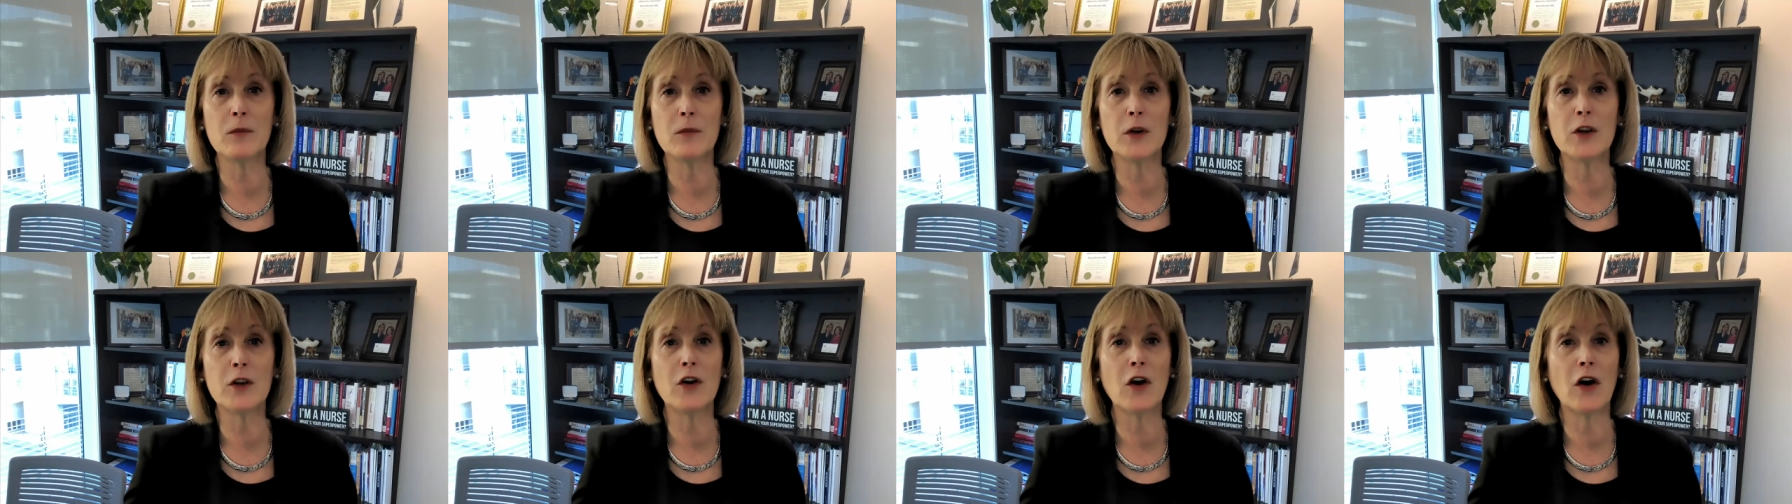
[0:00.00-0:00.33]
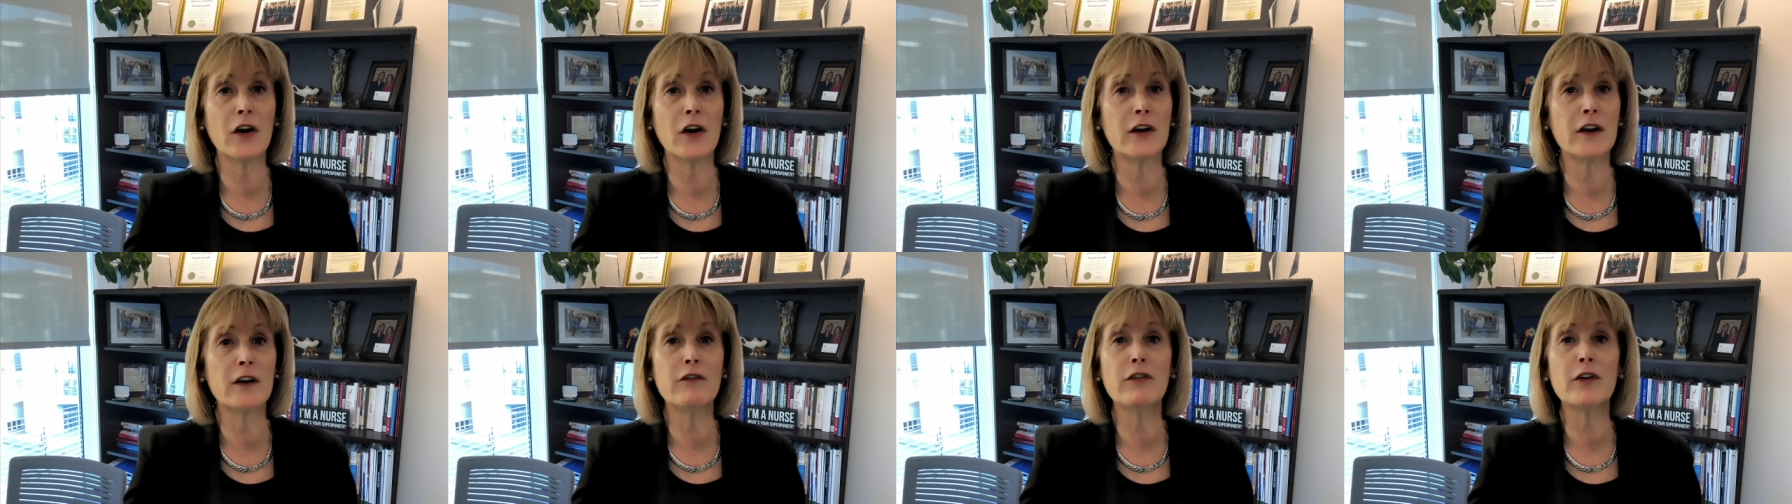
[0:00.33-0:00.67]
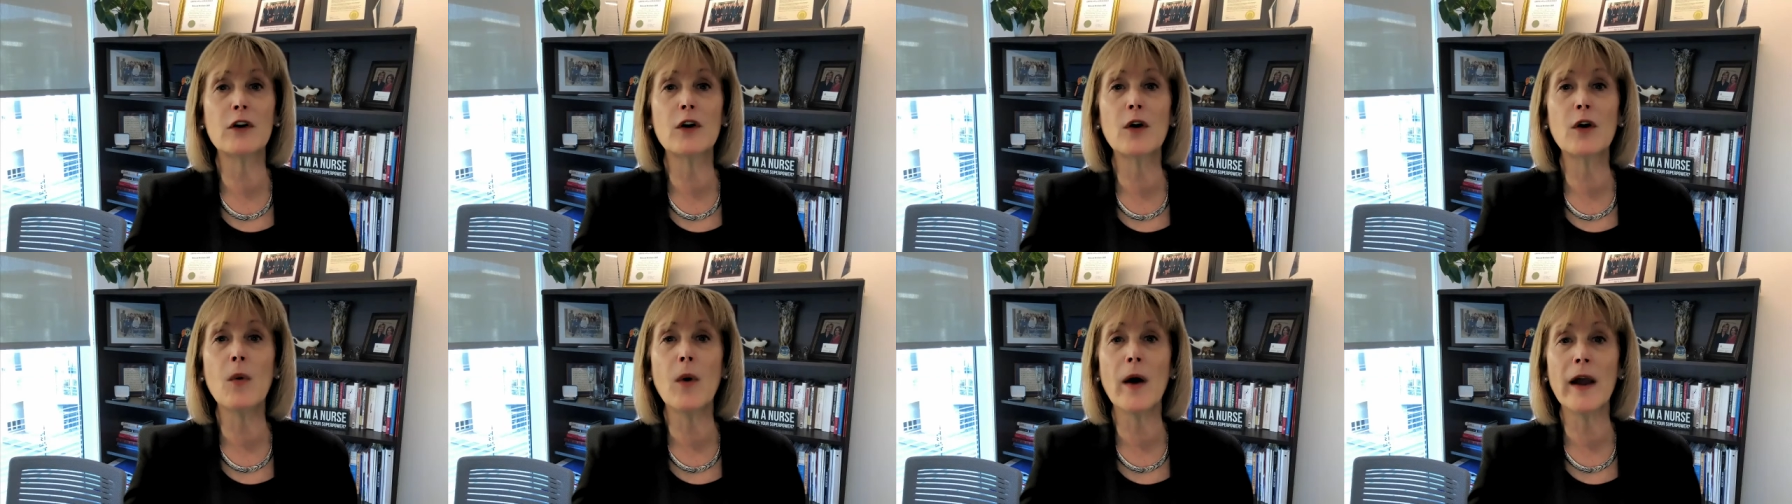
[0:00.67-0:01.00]
regarded for
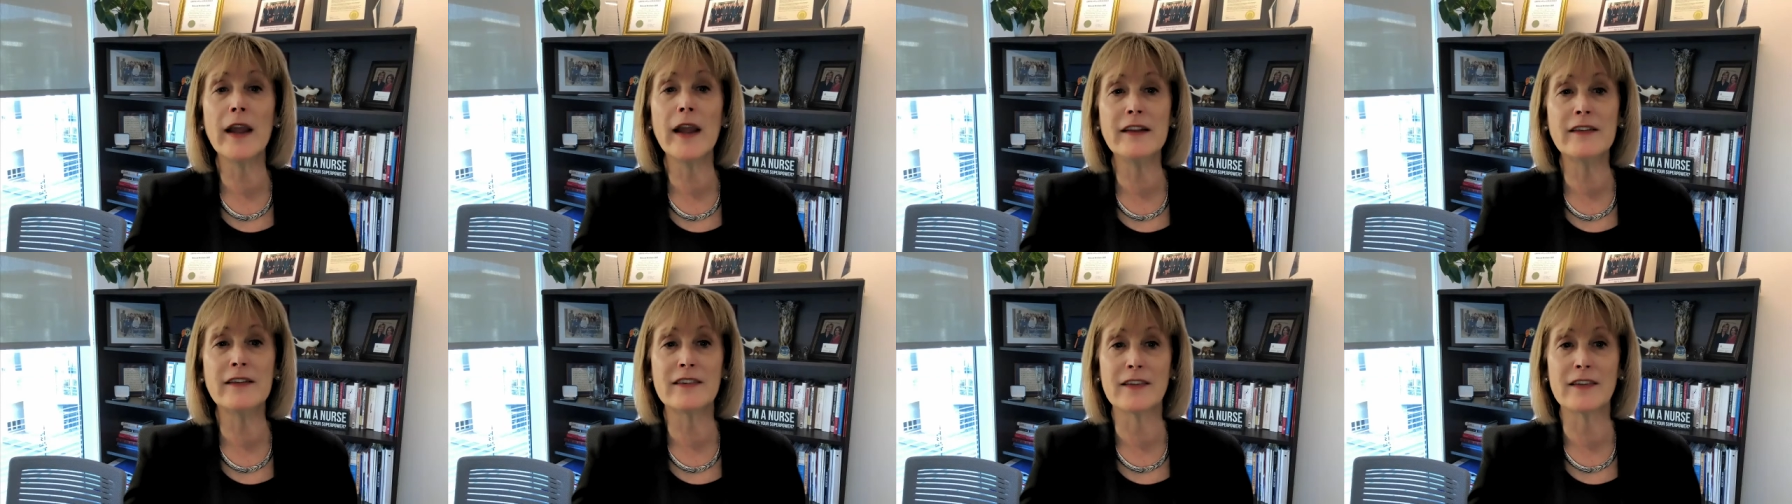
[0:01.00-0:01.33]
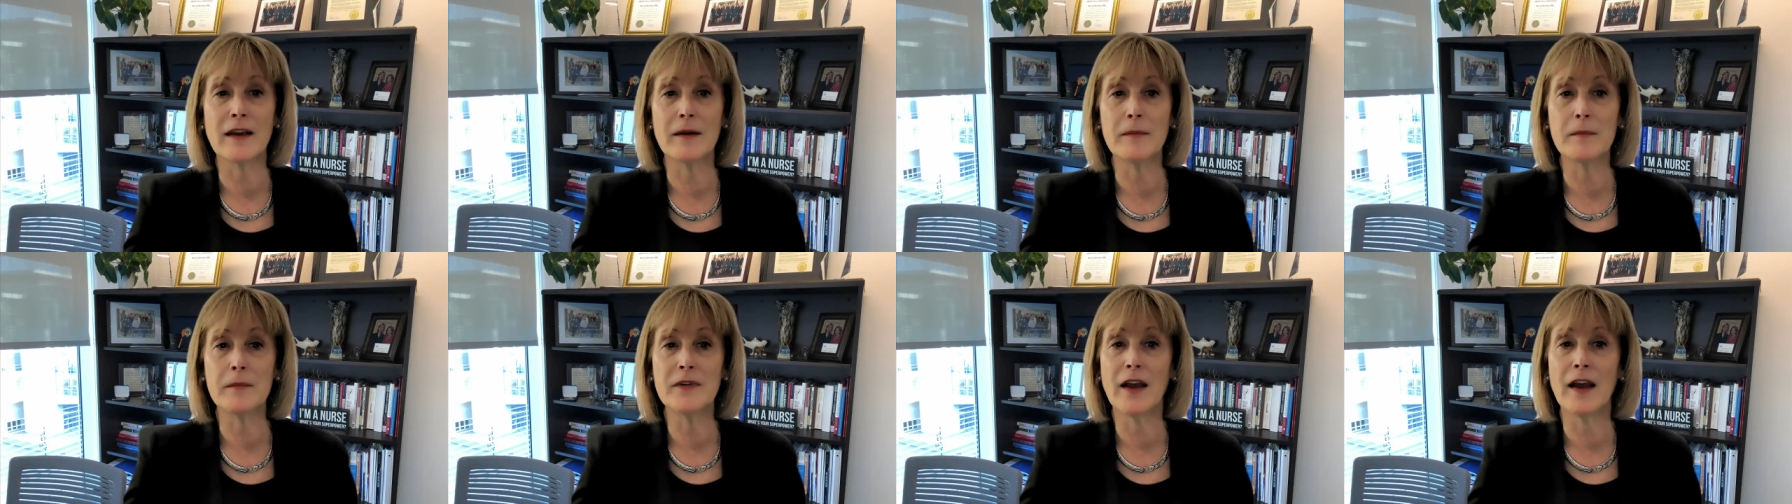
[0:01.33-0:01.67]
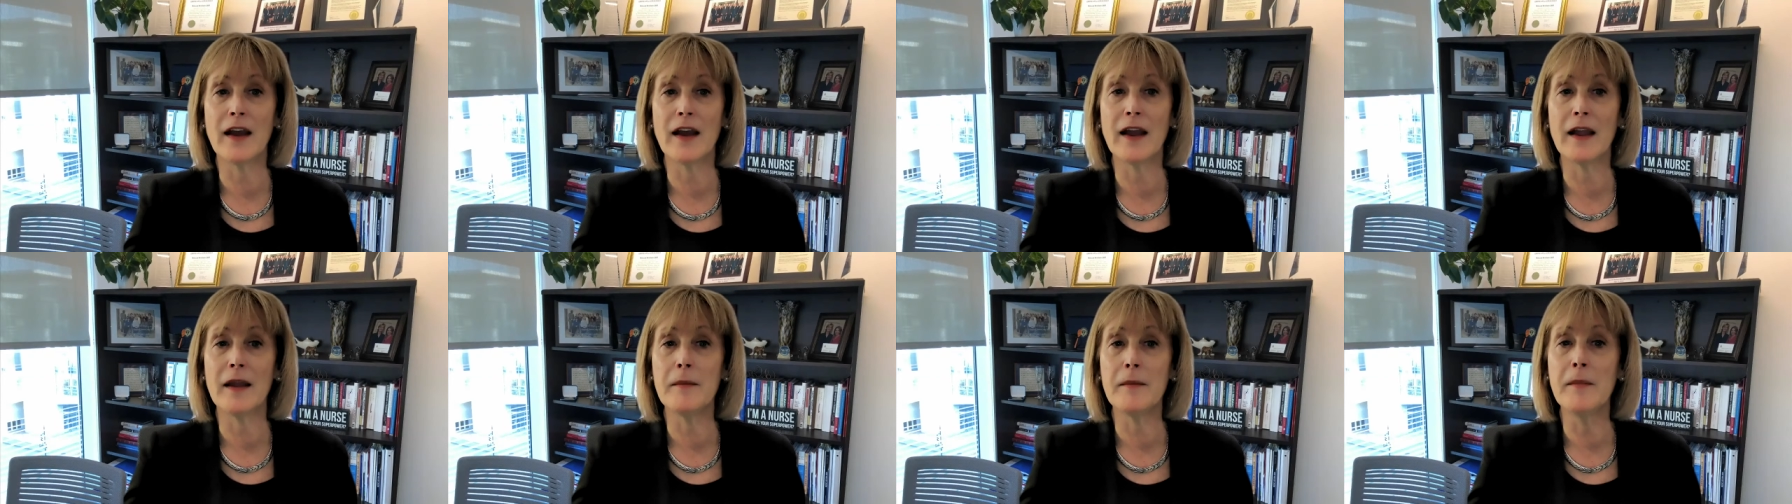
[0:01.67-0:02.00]
quite some
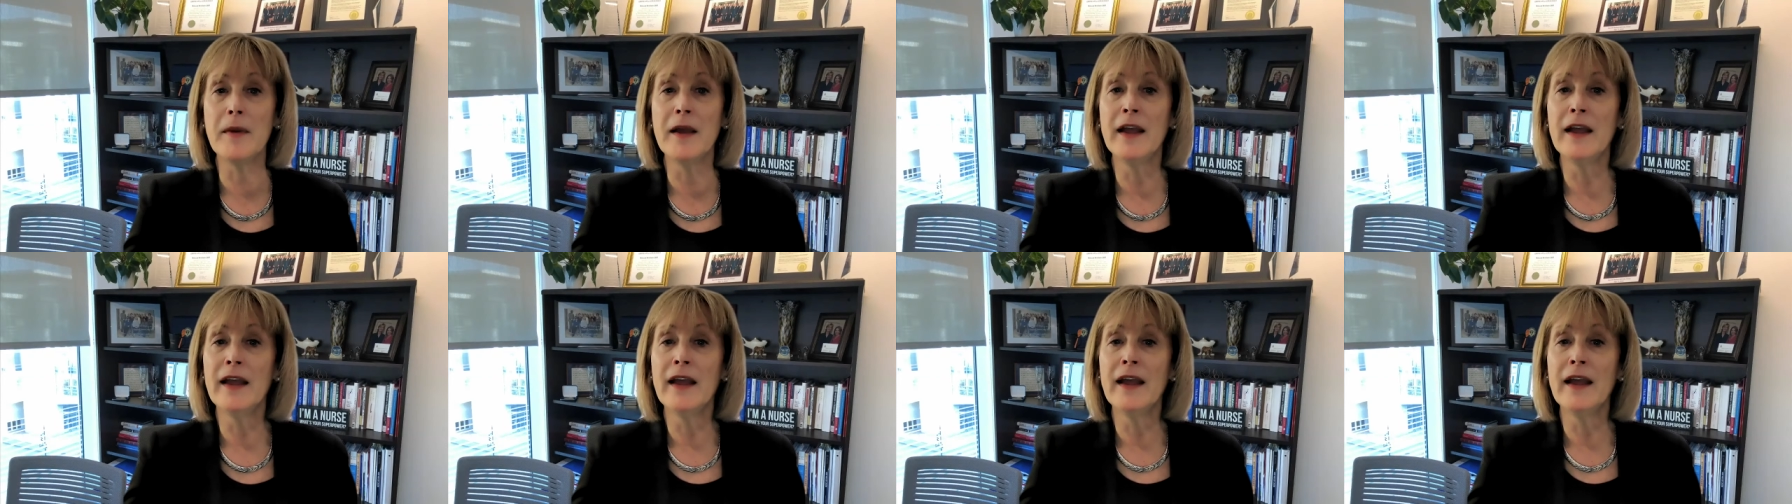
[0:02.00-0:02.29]
time